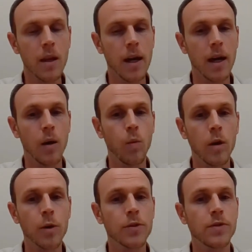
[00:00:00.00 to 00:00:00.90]

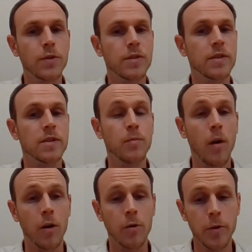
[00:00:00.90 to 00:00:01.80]
work with students in a
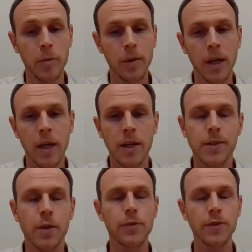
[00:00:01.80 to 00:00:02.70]
small group.
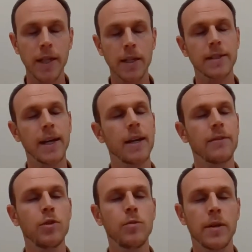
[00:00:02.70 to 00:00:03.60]
So if you set aside a
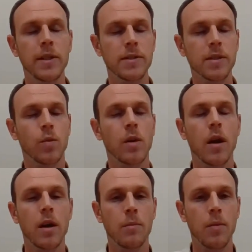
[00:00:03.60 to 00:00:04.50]
few minutes to work
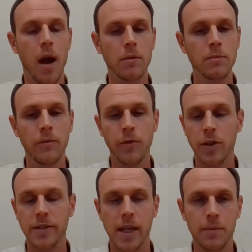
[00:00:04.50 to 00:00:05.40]
on a problem, for
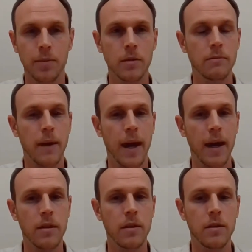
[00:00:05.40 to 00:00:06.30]
example, in
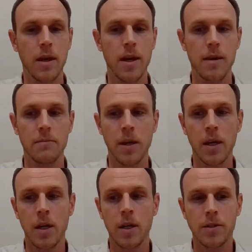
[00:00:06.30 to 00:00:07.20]
math,
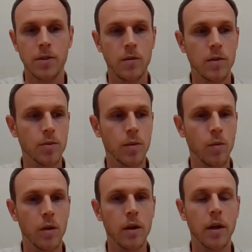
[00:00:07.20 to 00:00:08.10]
students will
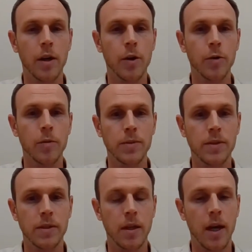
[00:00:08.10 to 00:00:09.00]
work on groups
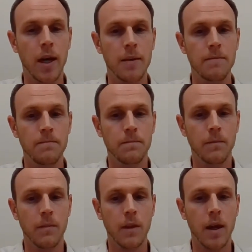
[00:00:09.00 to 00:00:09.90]
on
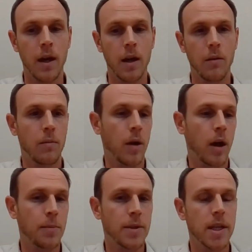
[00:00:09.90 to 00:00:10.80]

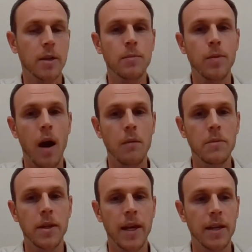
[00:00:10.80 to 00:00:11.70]
a particular problem,
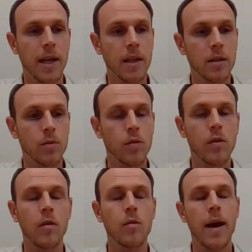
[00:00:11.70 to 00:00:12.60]
and the SI leader will
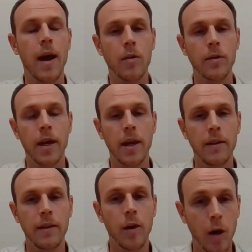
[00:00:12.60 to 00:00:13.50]
go around
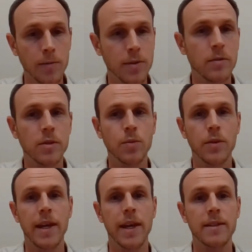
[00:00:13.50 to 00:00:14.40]
and they'll help students when
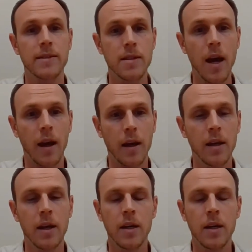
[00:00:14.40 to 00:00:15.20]
they get stuck.